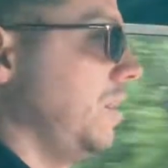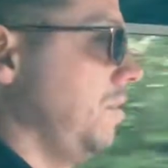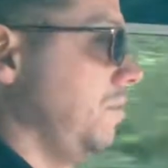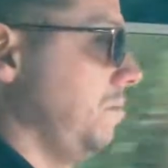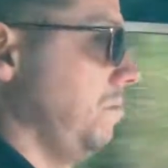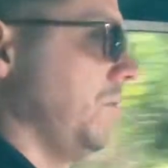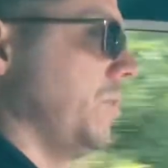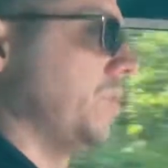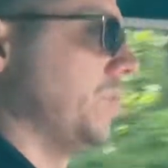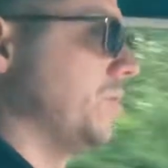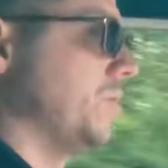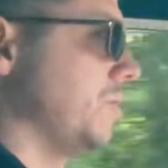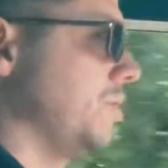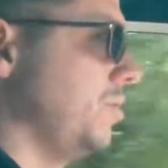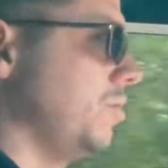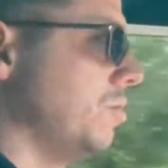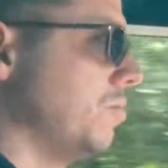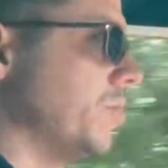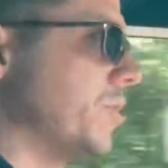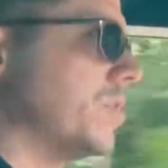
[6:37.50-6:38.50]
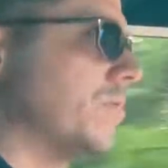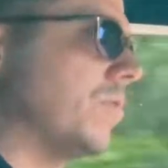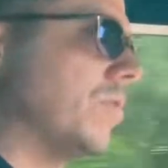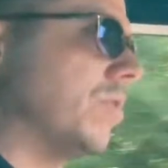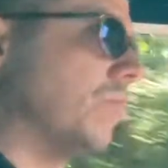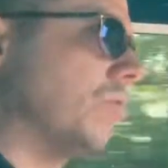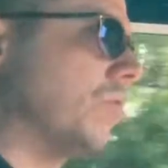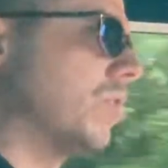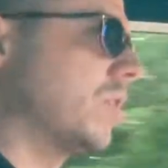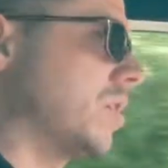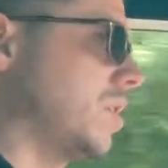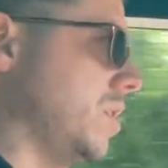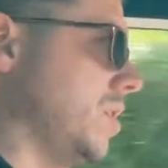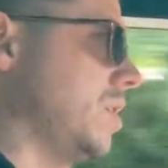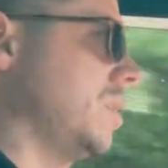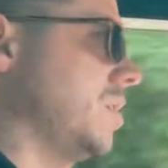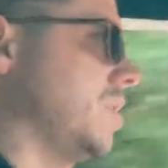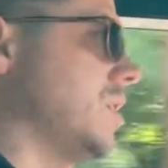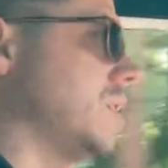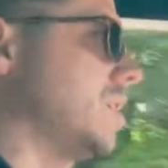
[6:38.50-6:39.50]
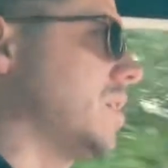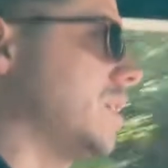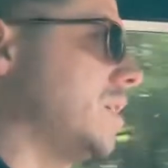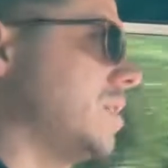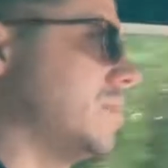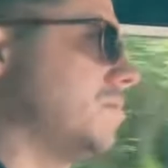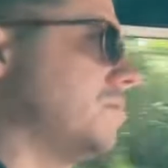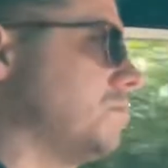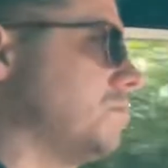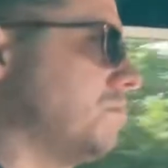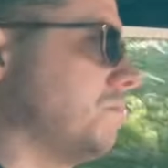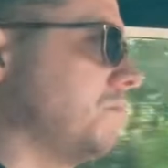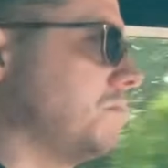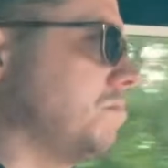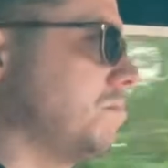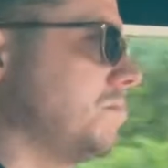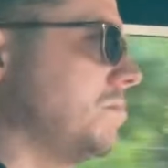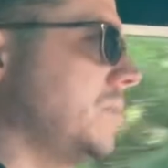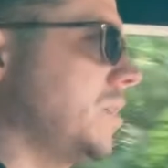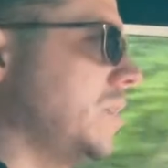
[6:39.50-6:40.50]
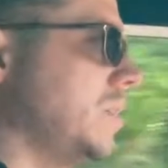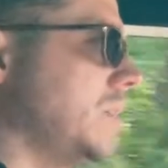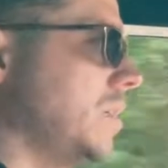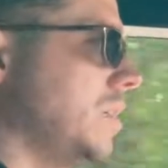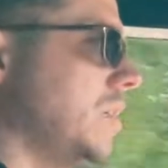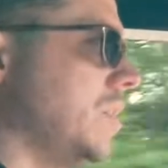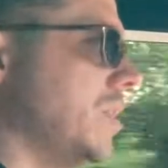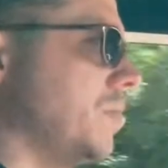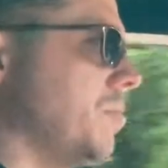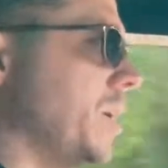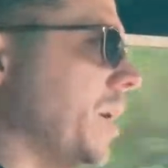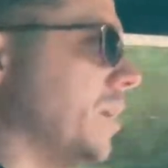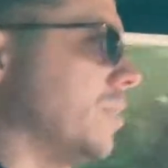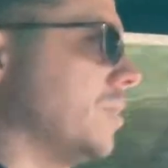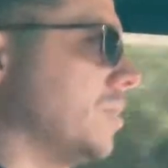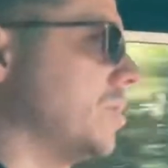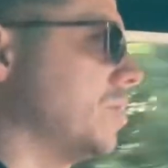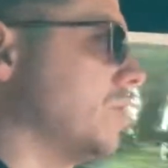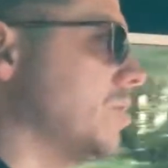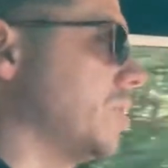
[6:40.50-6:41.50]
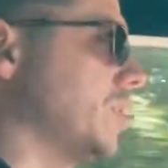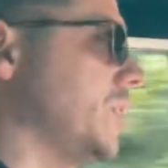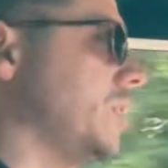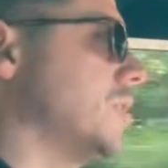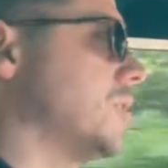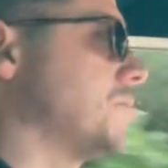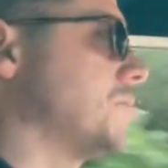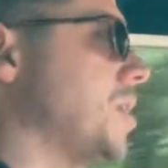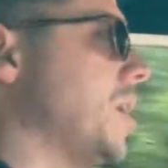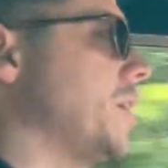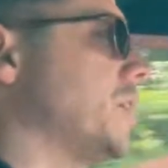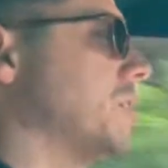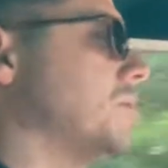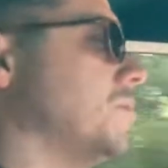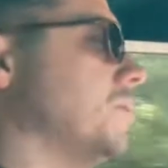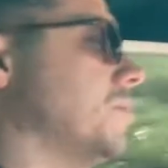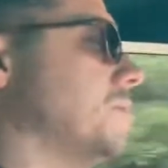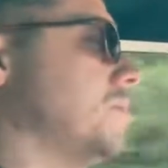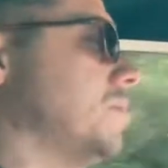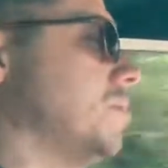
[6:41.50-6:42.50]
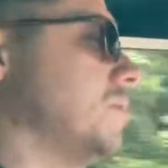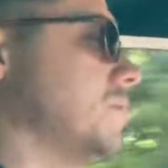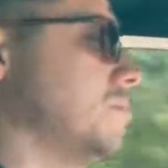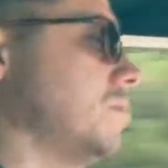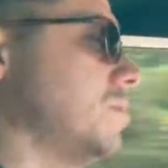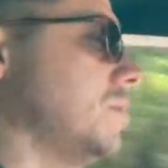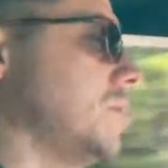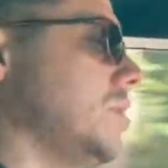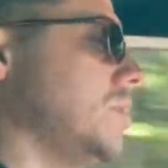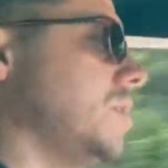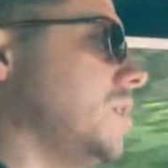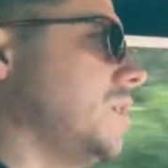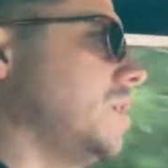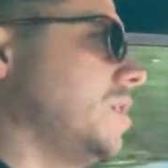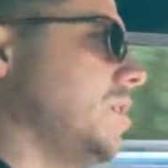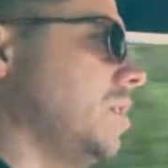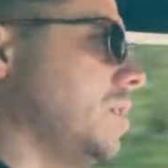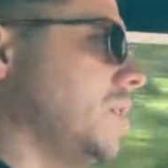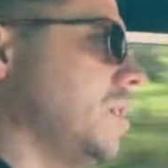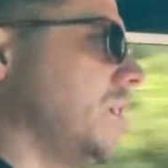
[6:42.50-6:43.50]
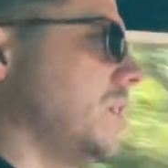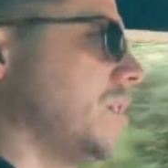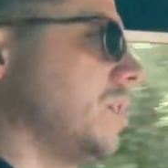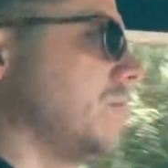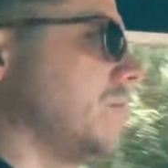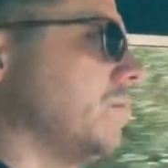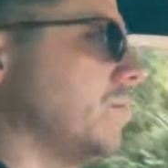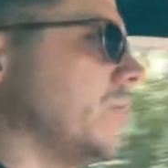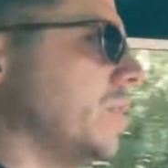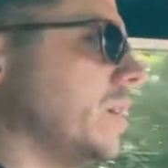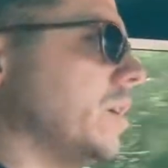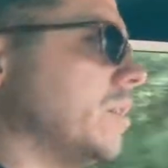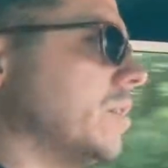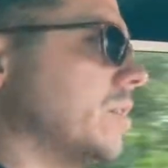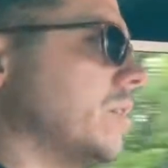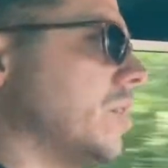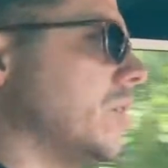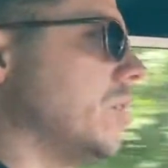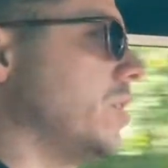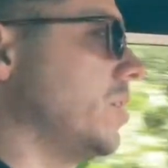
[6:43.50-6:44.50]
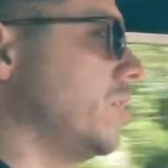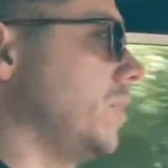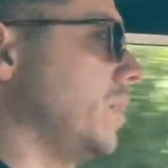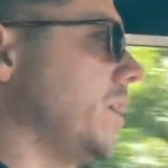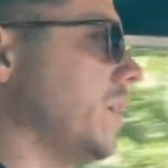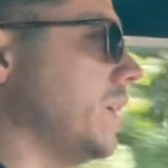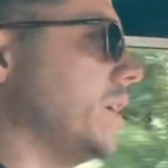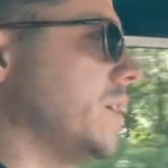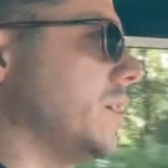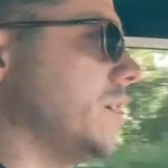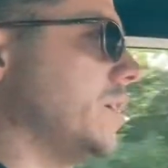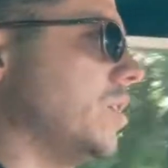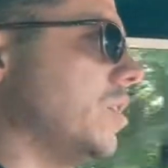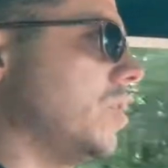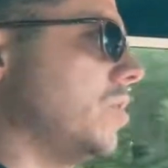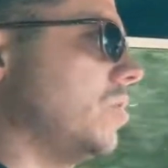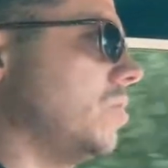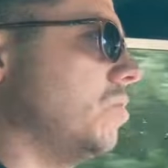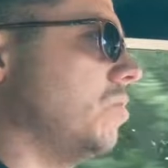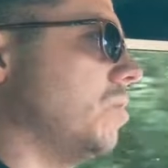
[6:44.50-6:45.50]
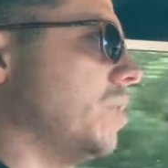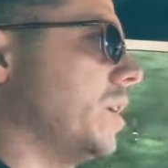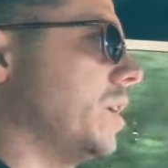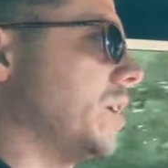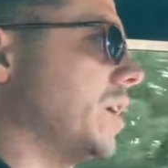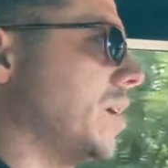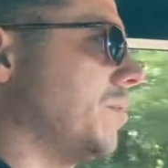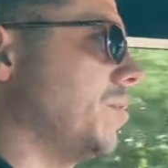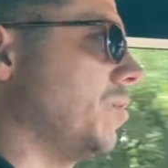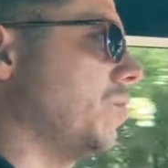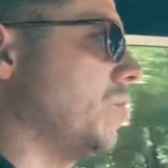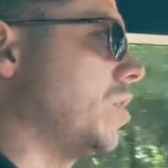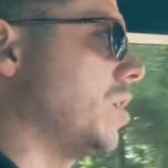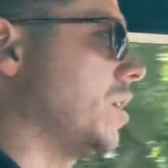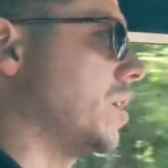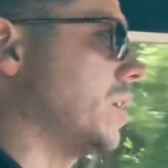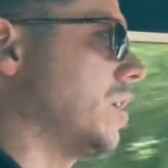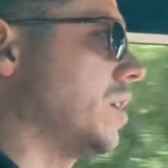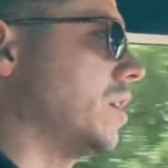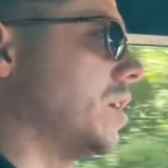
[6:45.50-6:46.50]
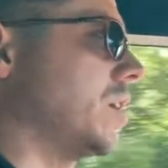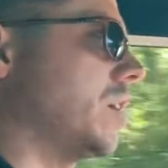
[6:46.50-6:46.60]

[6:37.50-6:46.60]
Let's just do a bunch of other work to make it as turnkey as possible. So this really is a car you can get in and go anytime you want.